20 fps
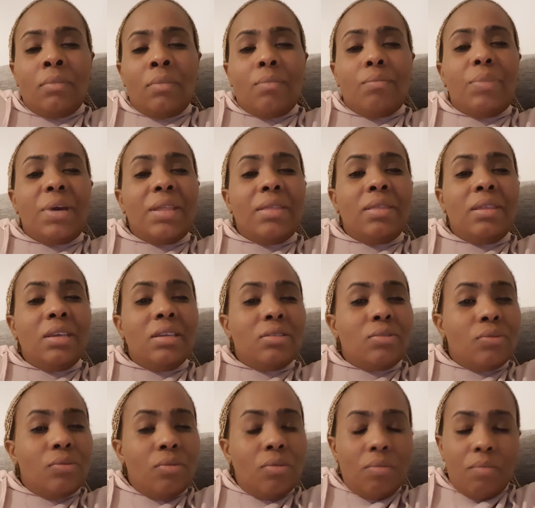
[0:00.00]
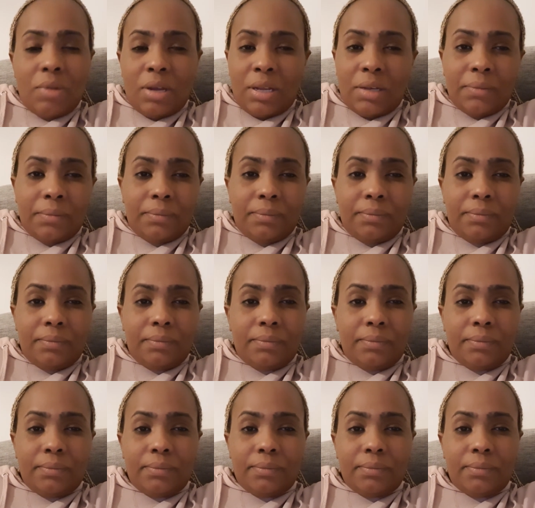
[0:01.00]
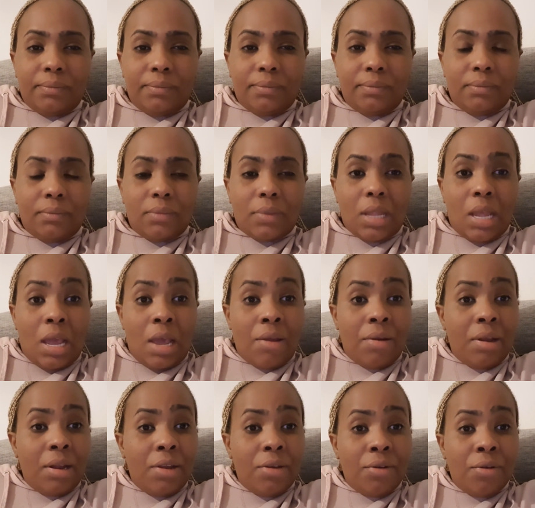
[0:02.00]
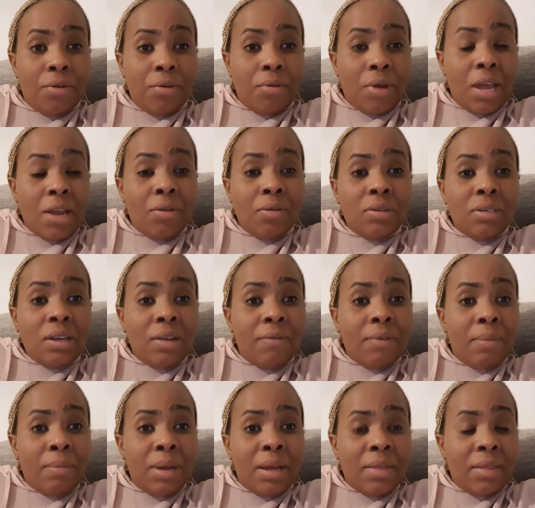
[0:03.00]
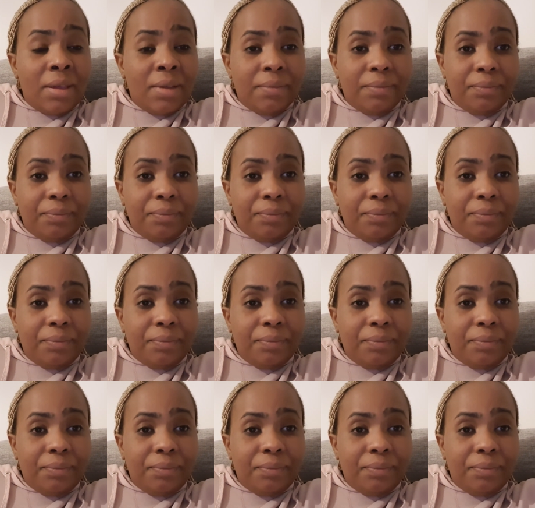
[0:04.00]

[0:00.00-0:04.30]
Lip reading: But this woman, I really don't know. I don't have a mother,